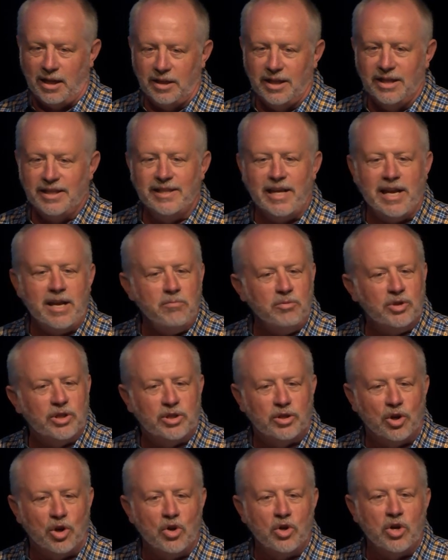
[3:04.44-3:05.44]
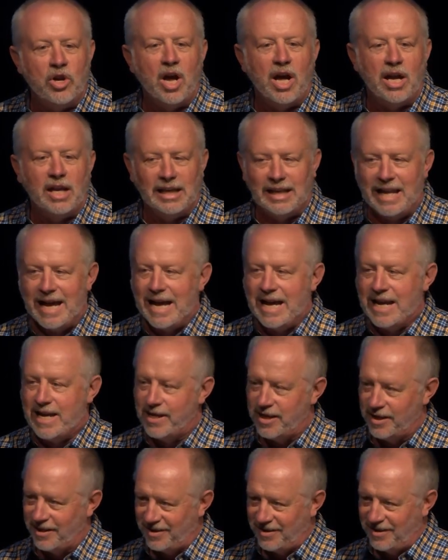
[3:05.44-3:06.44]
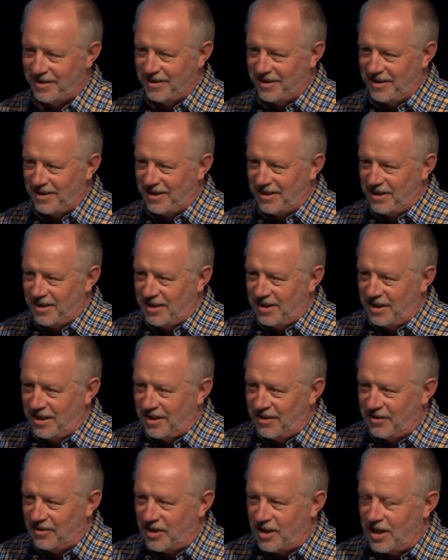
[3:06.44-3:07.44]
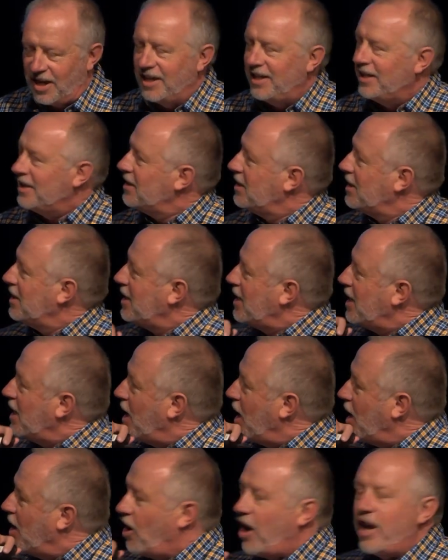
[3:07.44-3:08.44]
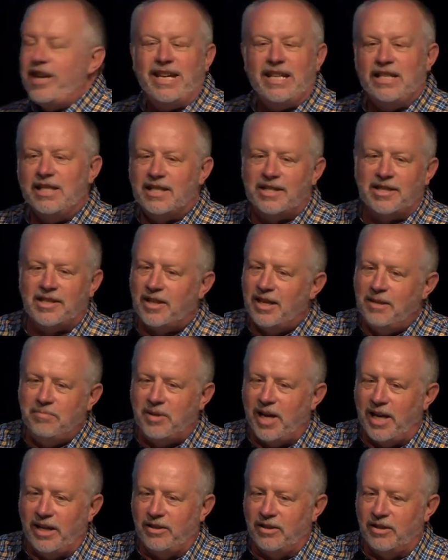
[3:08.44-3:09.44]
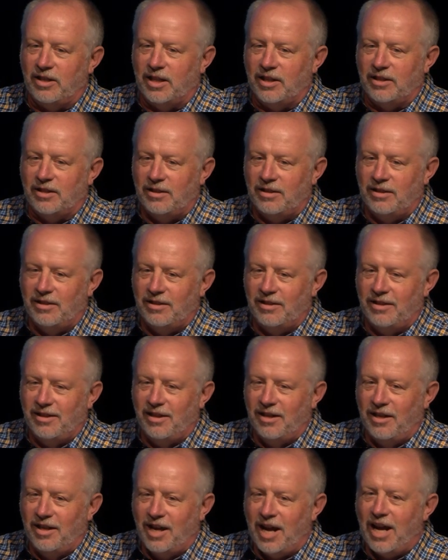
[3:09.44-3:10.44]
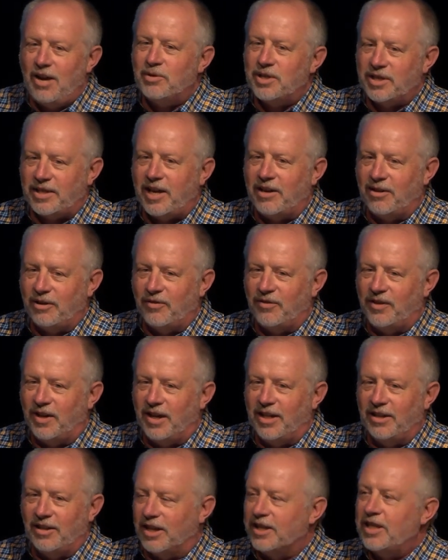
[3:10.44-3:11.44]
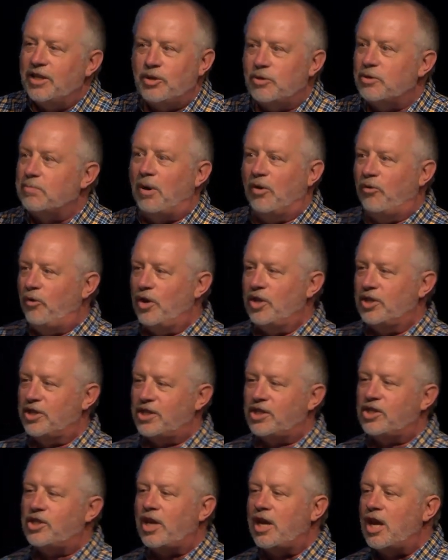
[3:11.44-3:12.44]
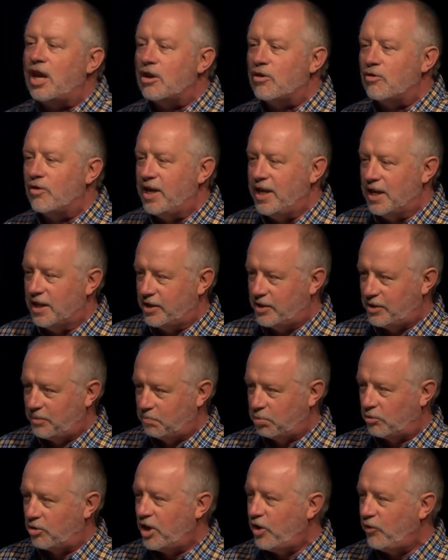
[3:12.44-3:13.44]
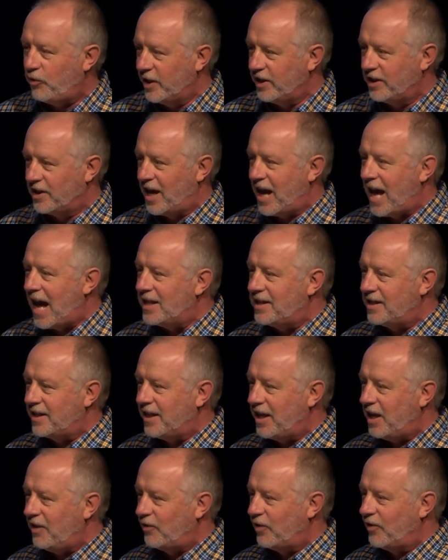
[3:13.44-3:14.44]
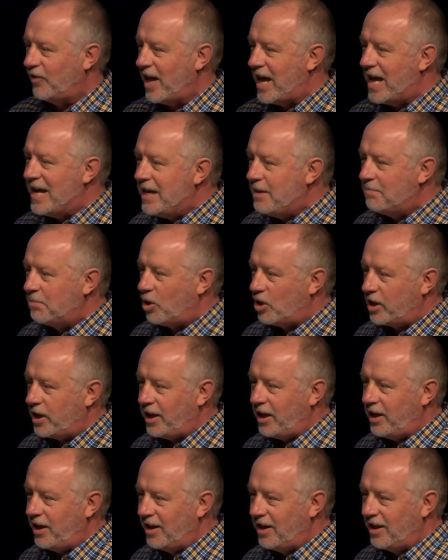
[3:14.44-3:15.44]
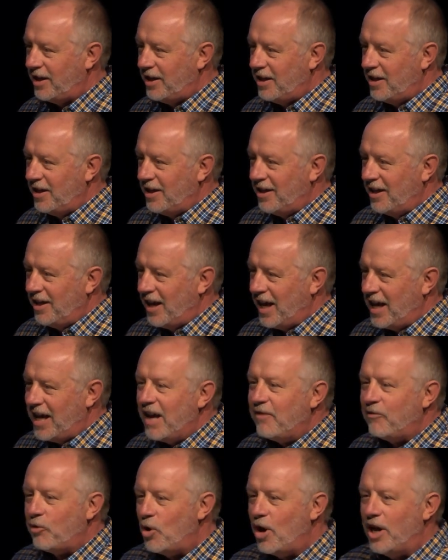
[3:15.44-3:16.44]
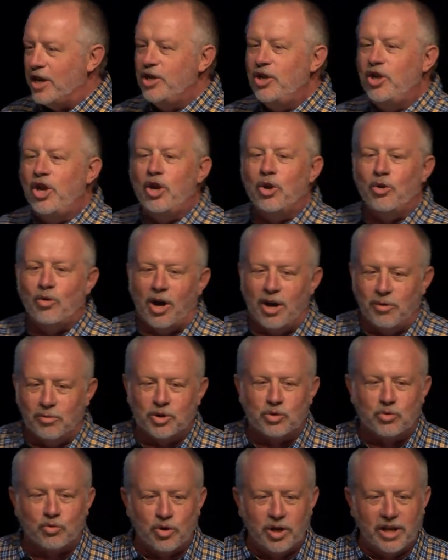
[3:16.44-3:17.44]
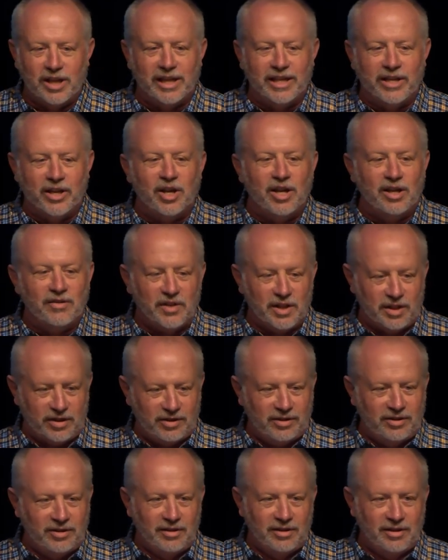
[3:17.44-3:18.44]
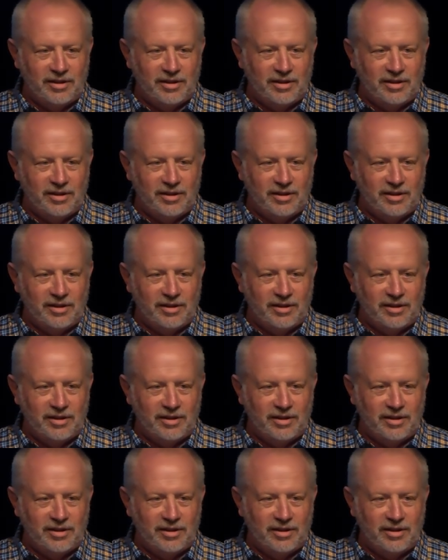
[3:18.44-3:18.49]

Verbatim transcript: His name was Don Lane, right? I didn't sleep that night. I was terrified. Like, this was my first serious briefing that I had to give of anybody. And everyone knew I was really nervous.